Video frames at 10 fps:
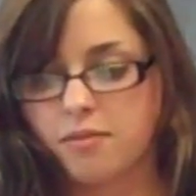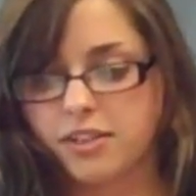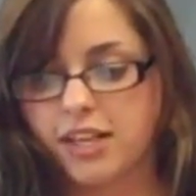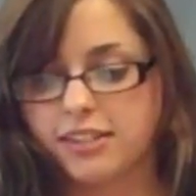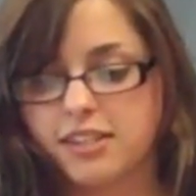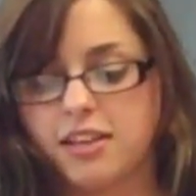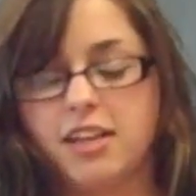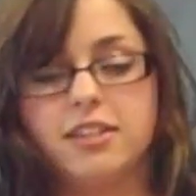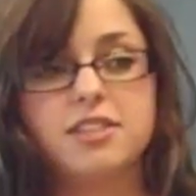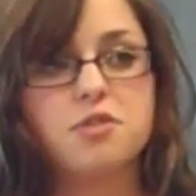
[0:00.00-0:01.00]
The test that
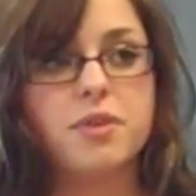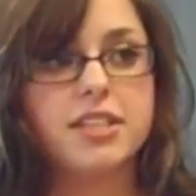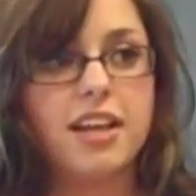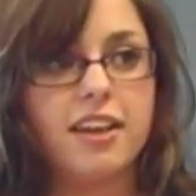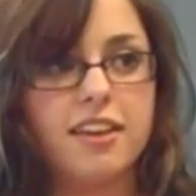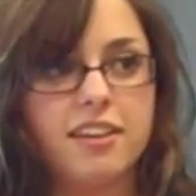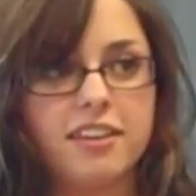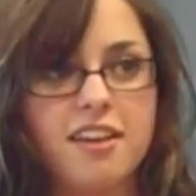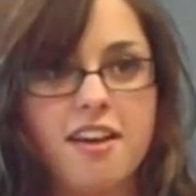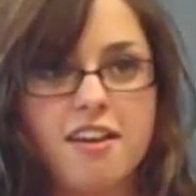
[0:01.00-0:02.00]
needs to be taken
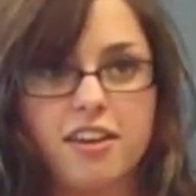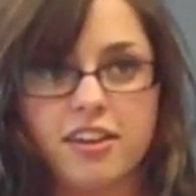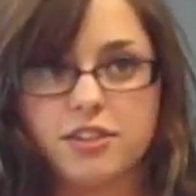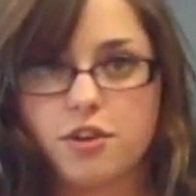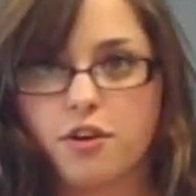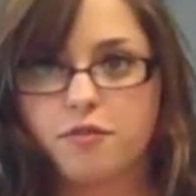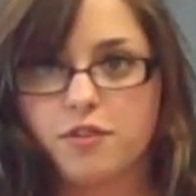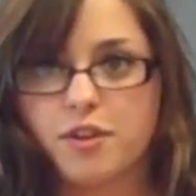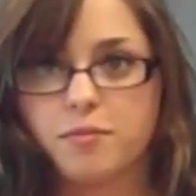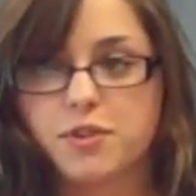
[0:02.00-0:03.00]
is hard
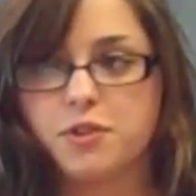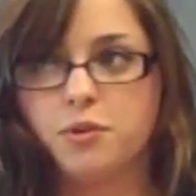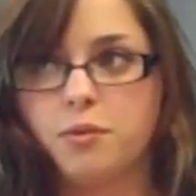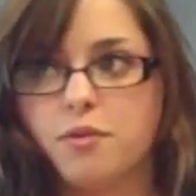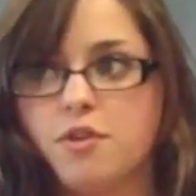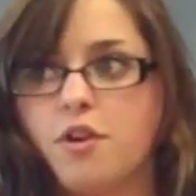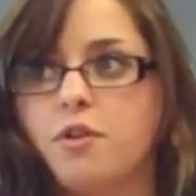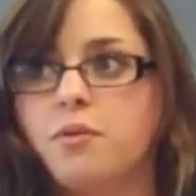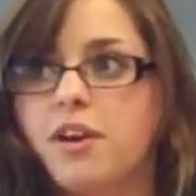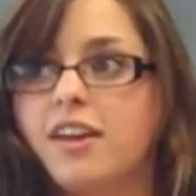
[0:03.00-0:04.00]
for them to
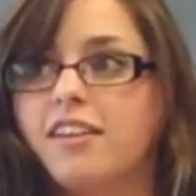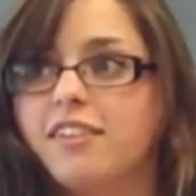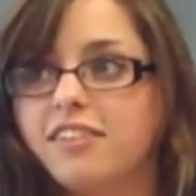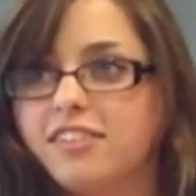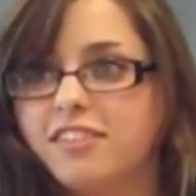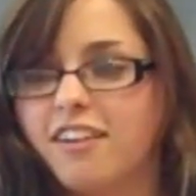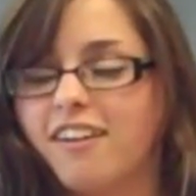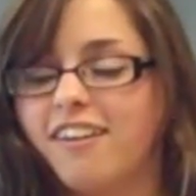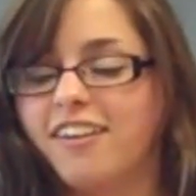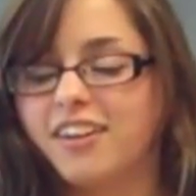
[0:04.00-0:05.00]
know
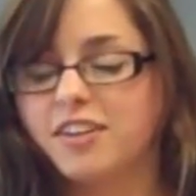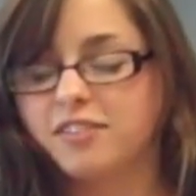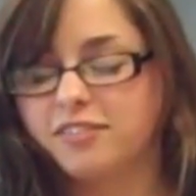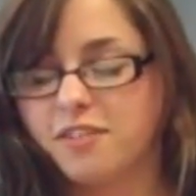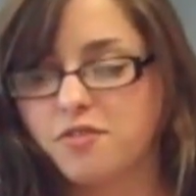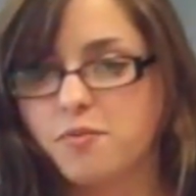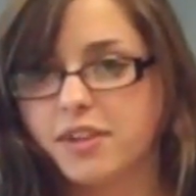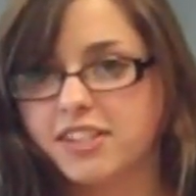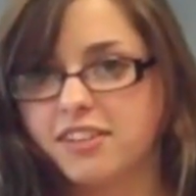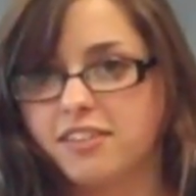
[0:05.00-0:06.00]
the
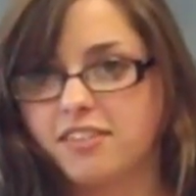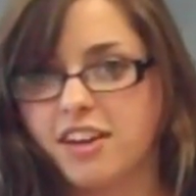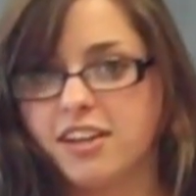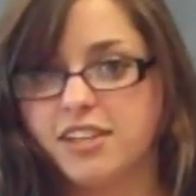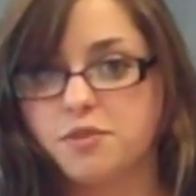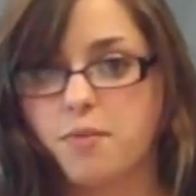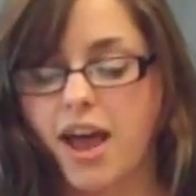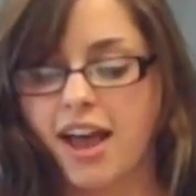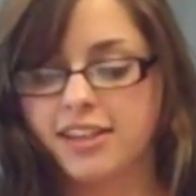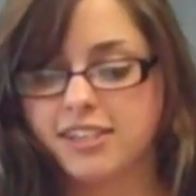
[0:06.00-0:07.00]
information they need to
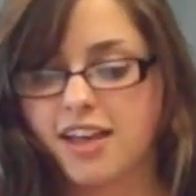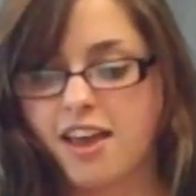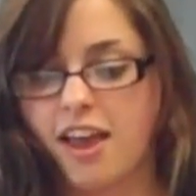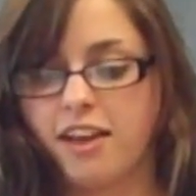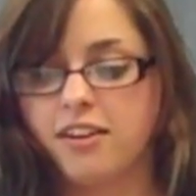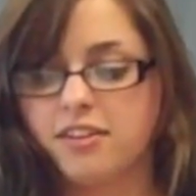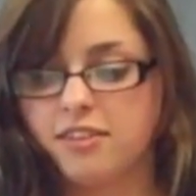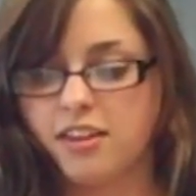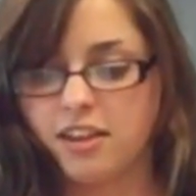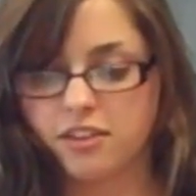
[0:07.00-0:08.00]
pass and
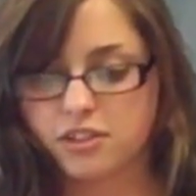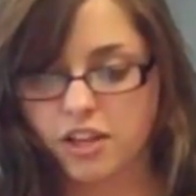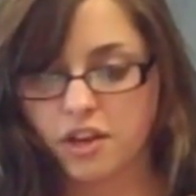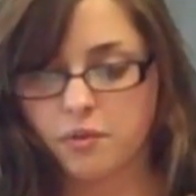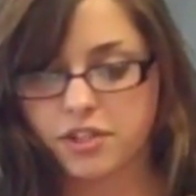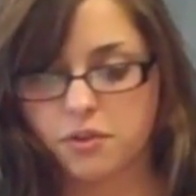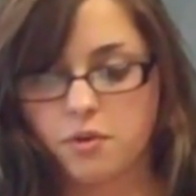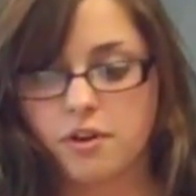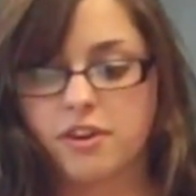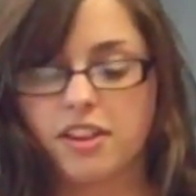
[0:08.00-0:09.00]
the English language,
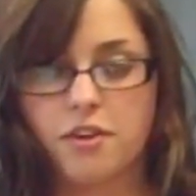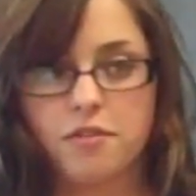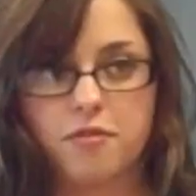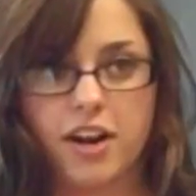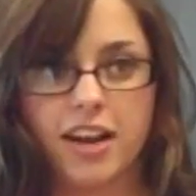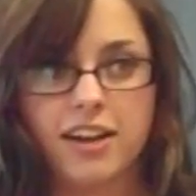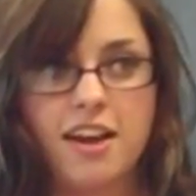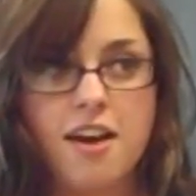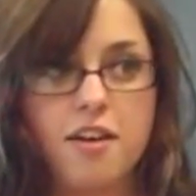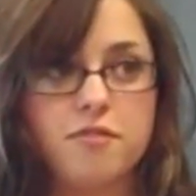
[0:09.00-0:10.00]
or they're afraid
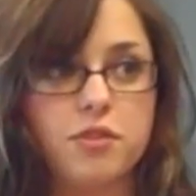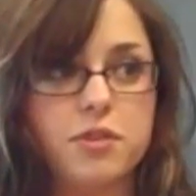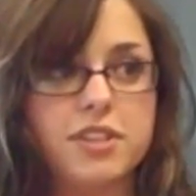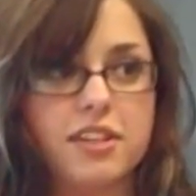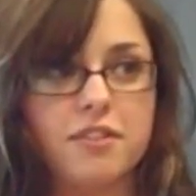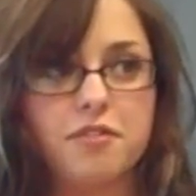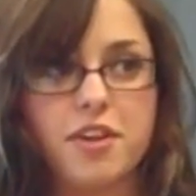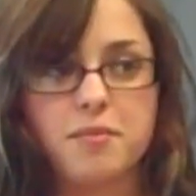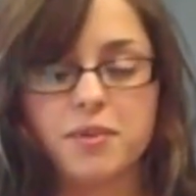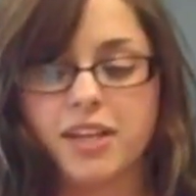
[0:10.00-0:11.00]
of losing their
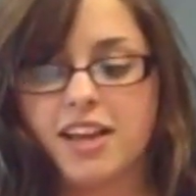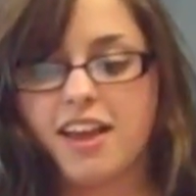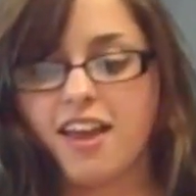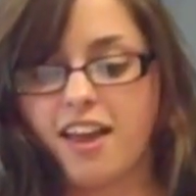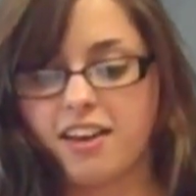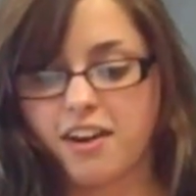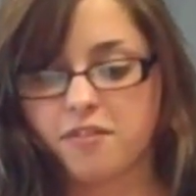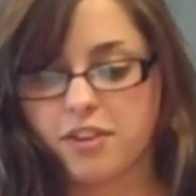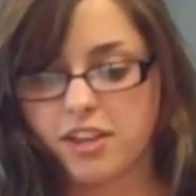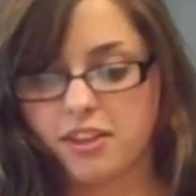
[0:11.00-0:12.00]
family and
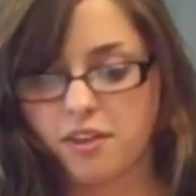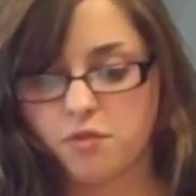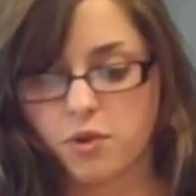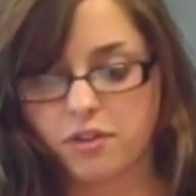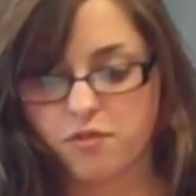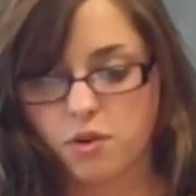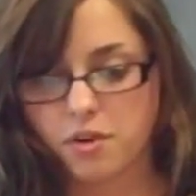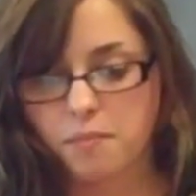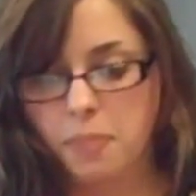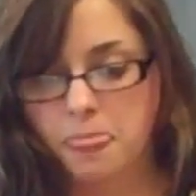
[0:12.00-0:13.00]
everything they've worked
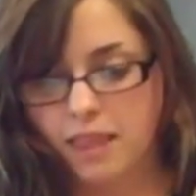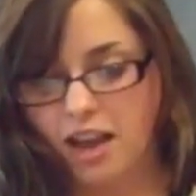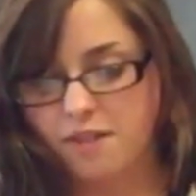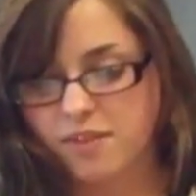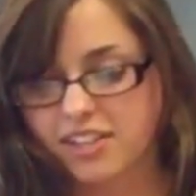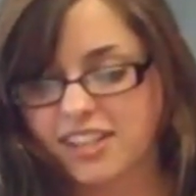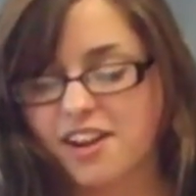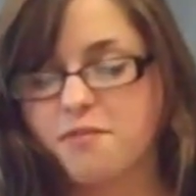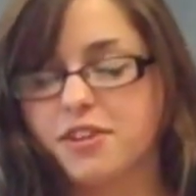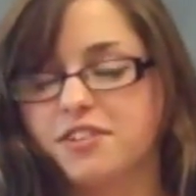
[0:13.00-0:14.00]
for. I'm not
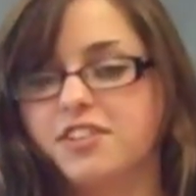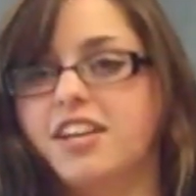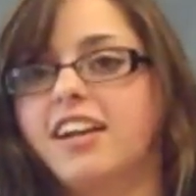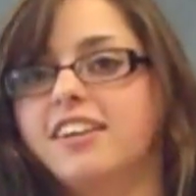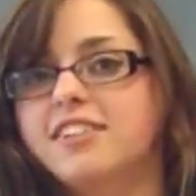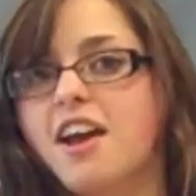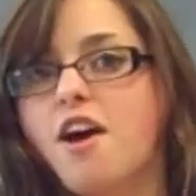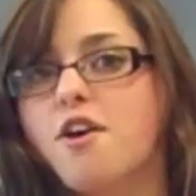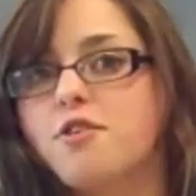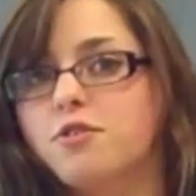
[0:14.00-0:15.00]
saying we should change
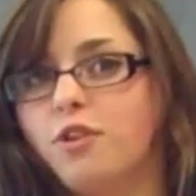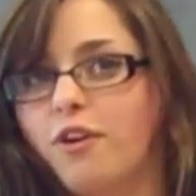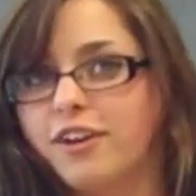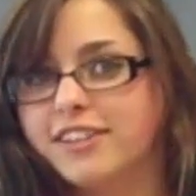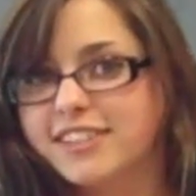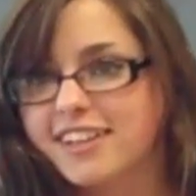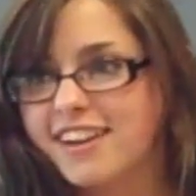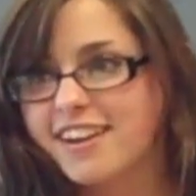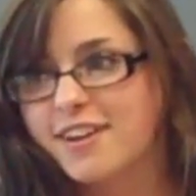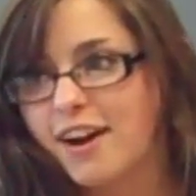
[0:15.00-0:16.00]
laws
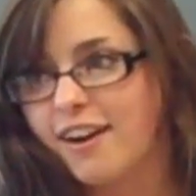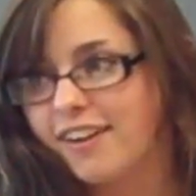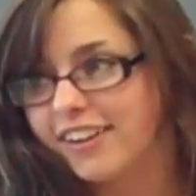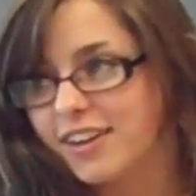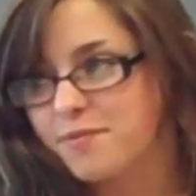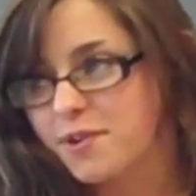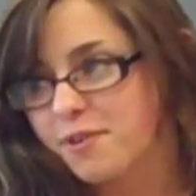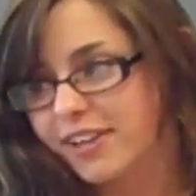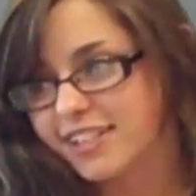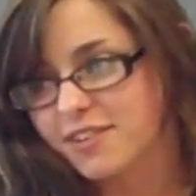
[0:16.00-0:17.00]
on
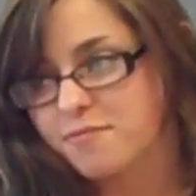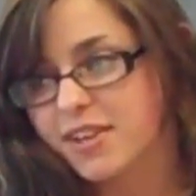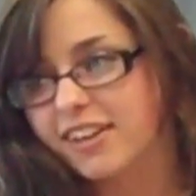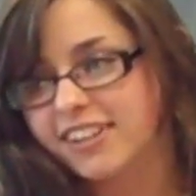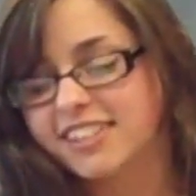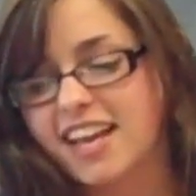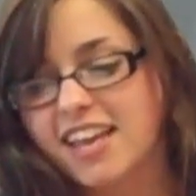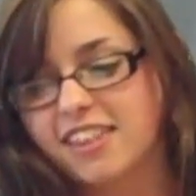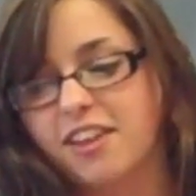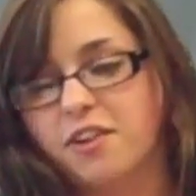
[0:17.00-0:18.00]
immigration because
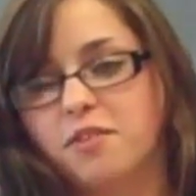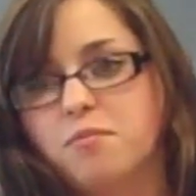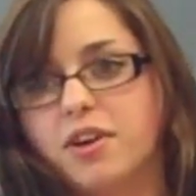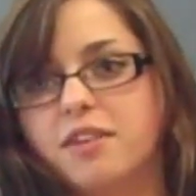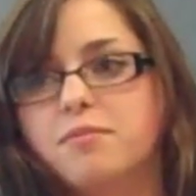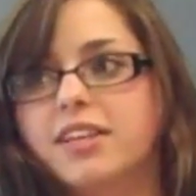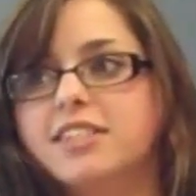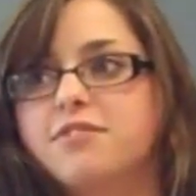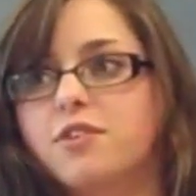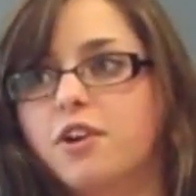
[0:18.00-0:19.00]
they were put in
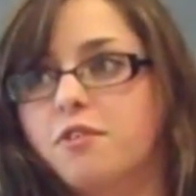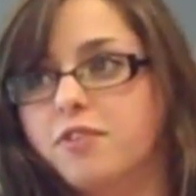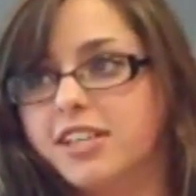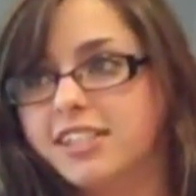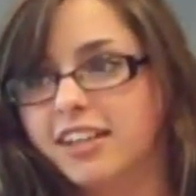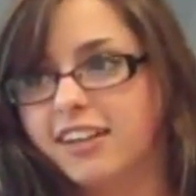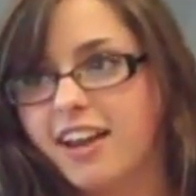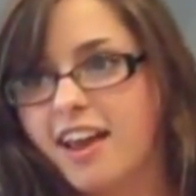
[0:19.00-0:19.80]
place for a reason.